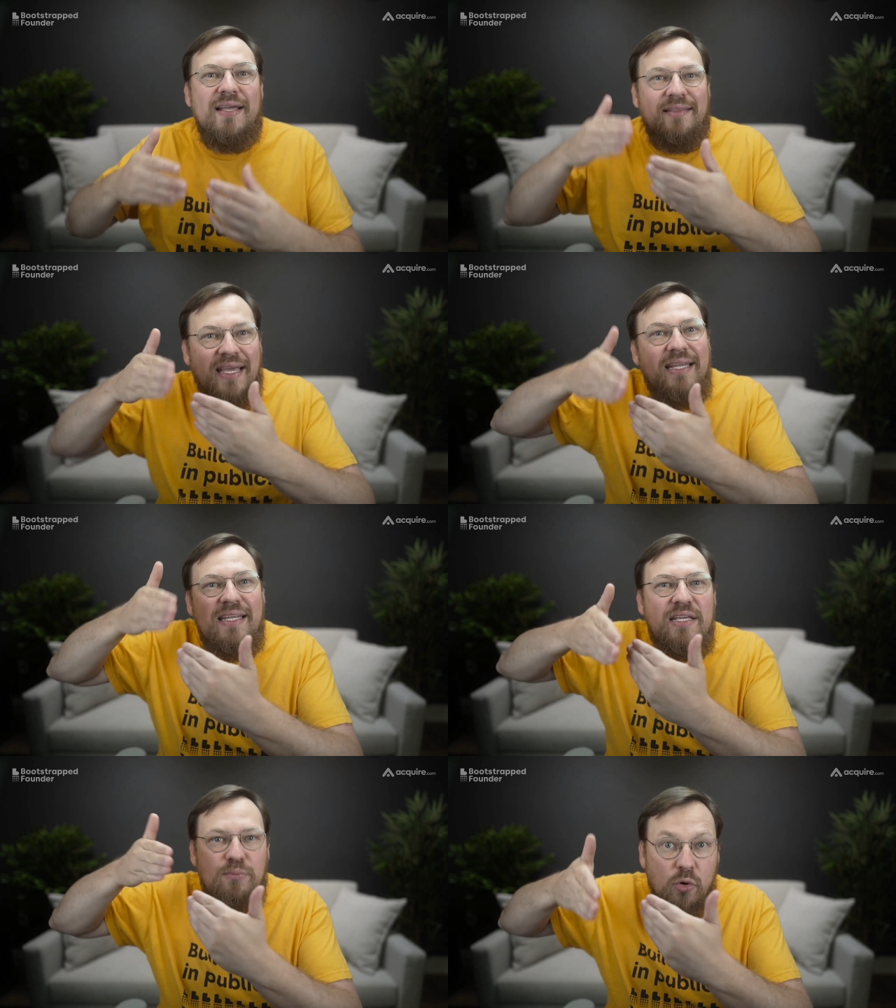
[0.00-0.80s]
They
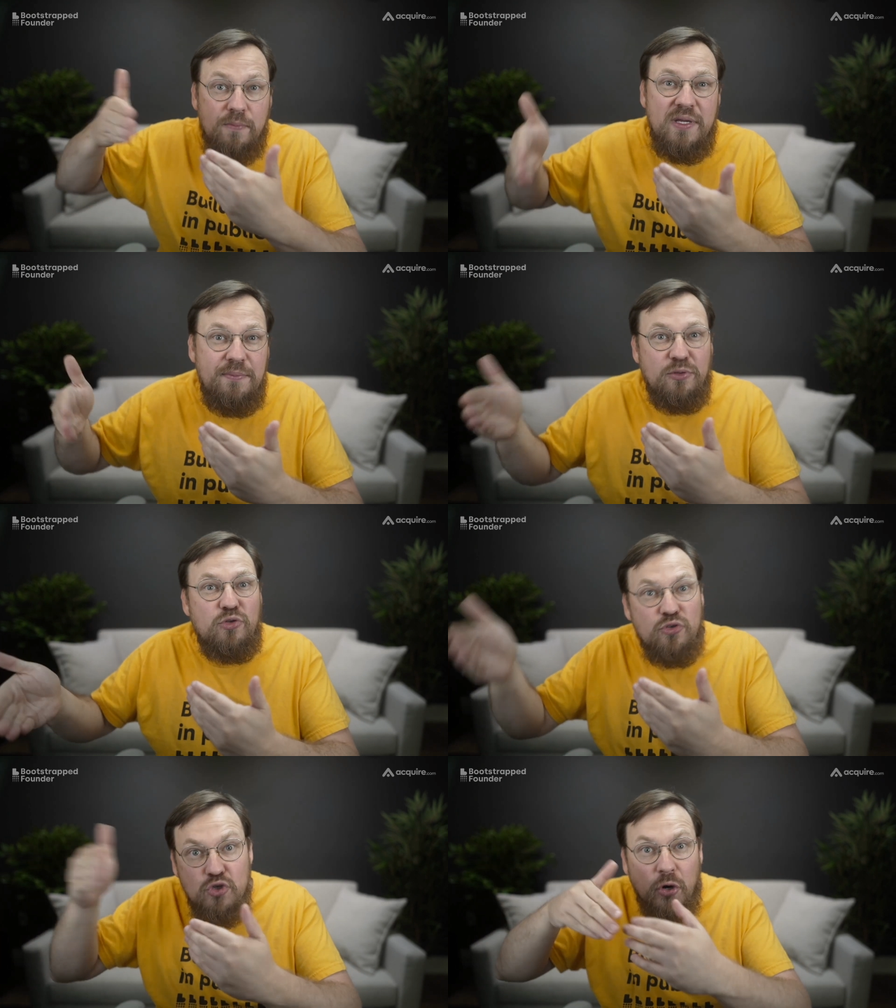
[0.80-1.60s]
need more people
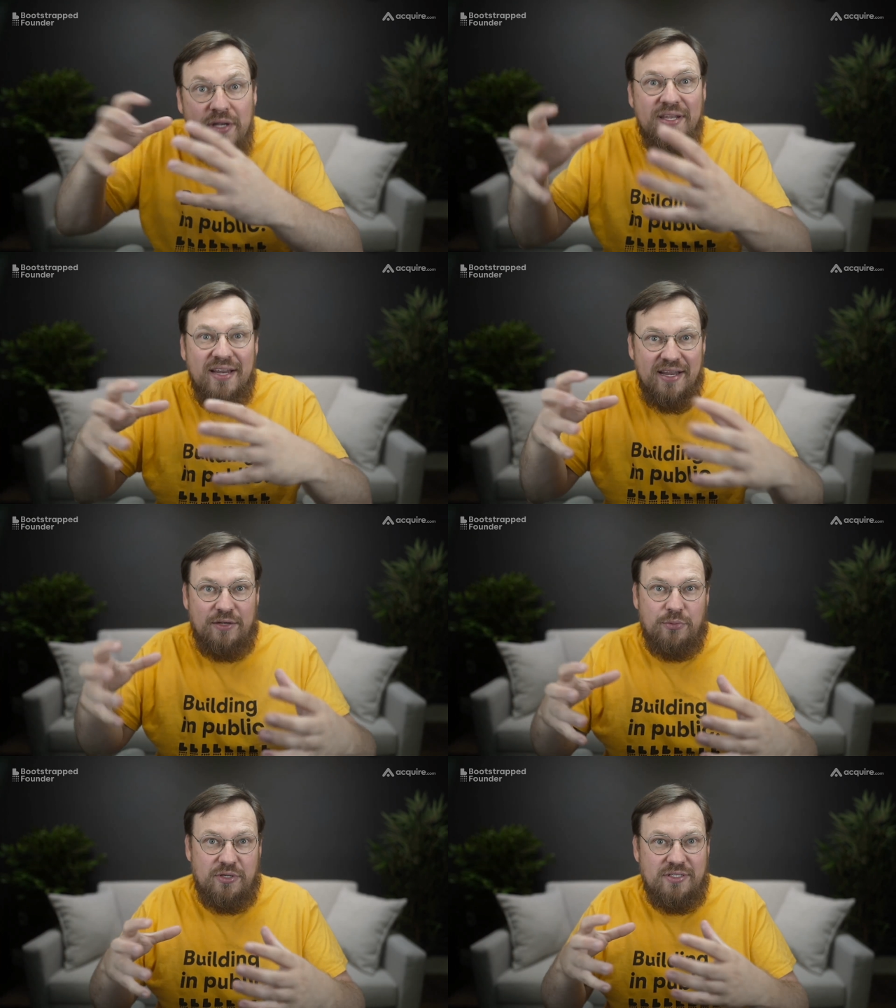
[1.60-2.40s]
to join their
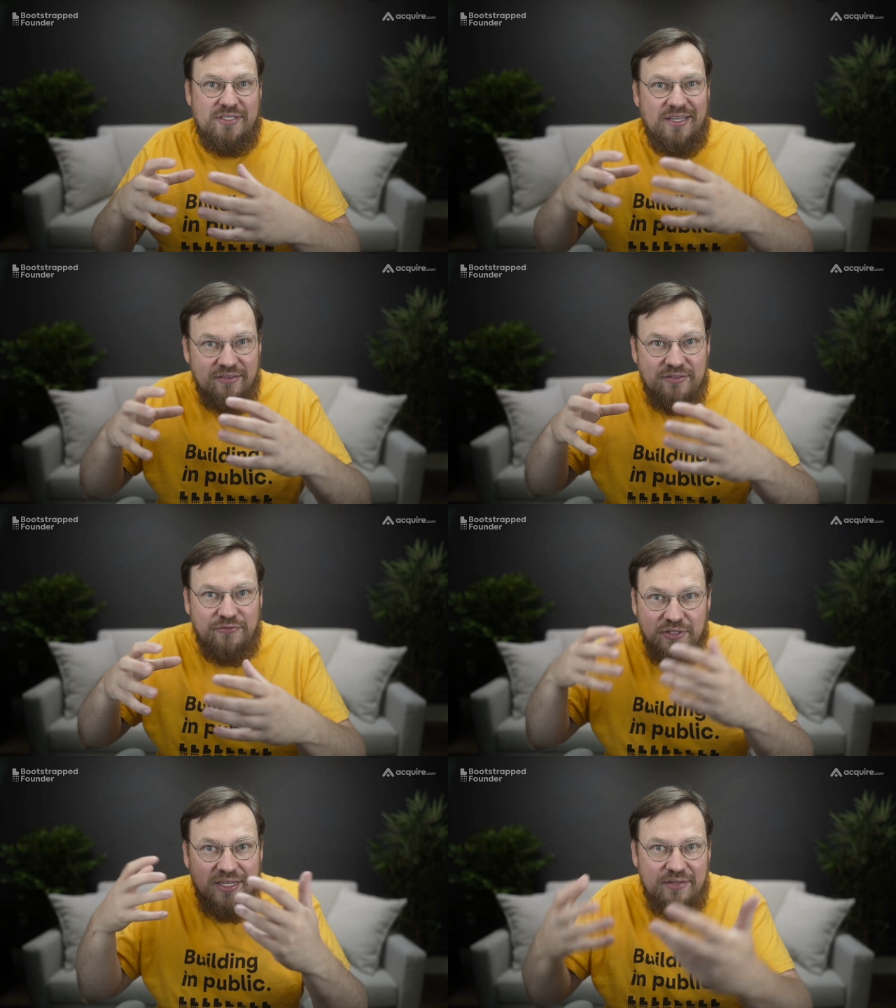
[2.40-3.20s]
networks
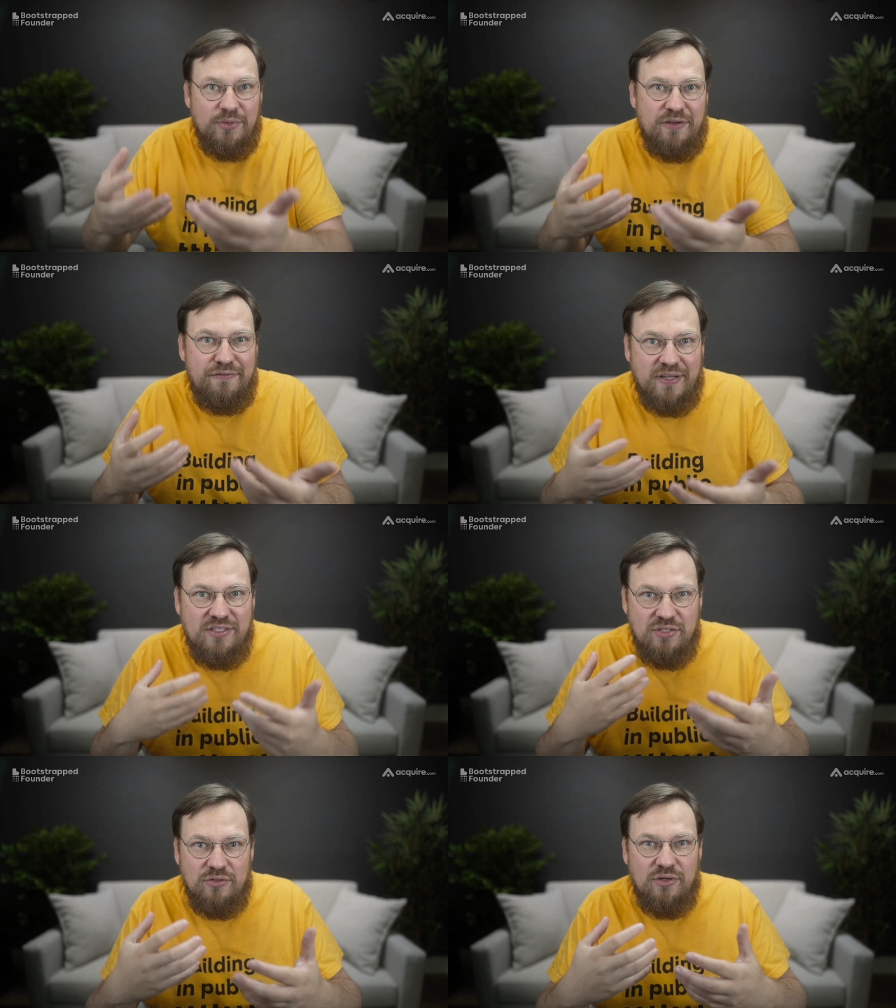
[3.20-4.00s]
for the network
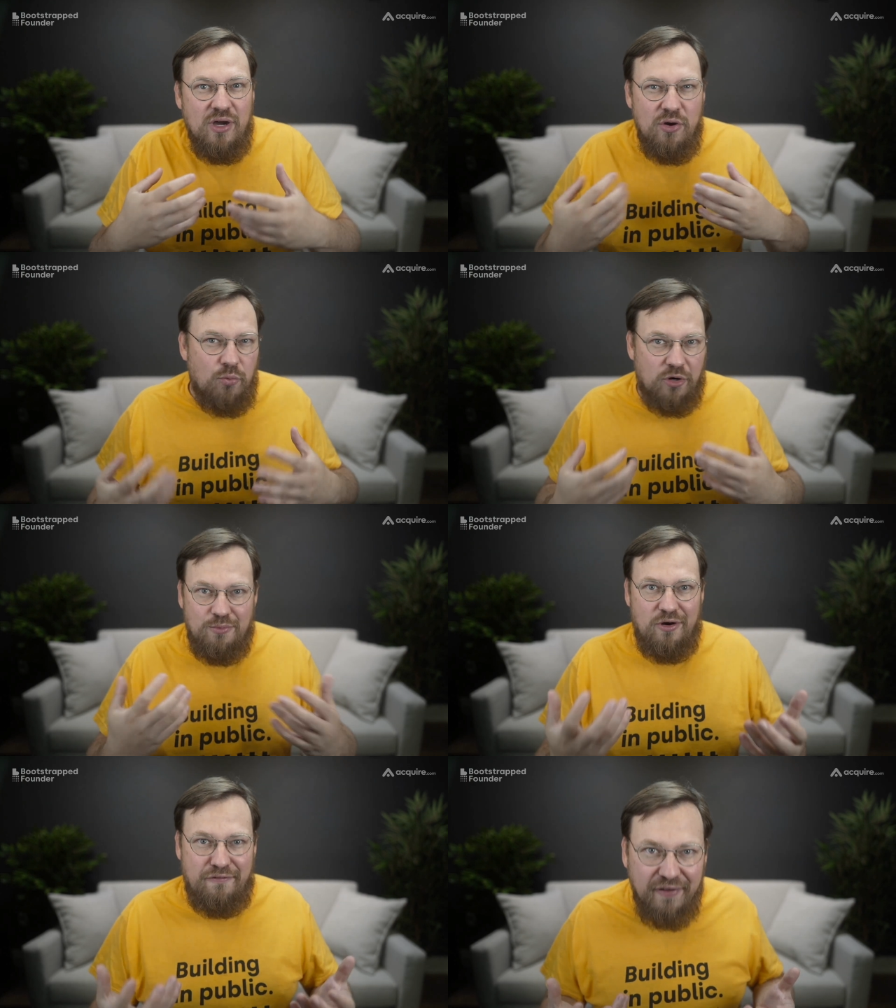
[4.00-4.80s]
effects to work
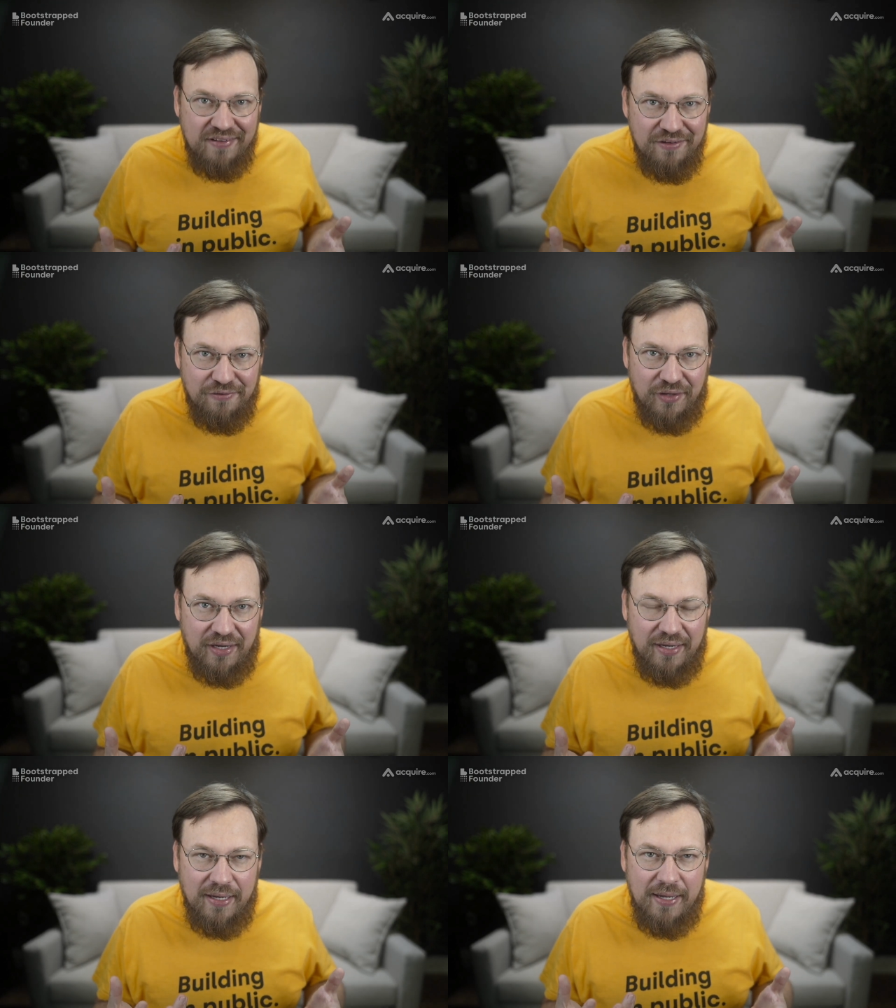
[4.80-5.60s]
more effectively.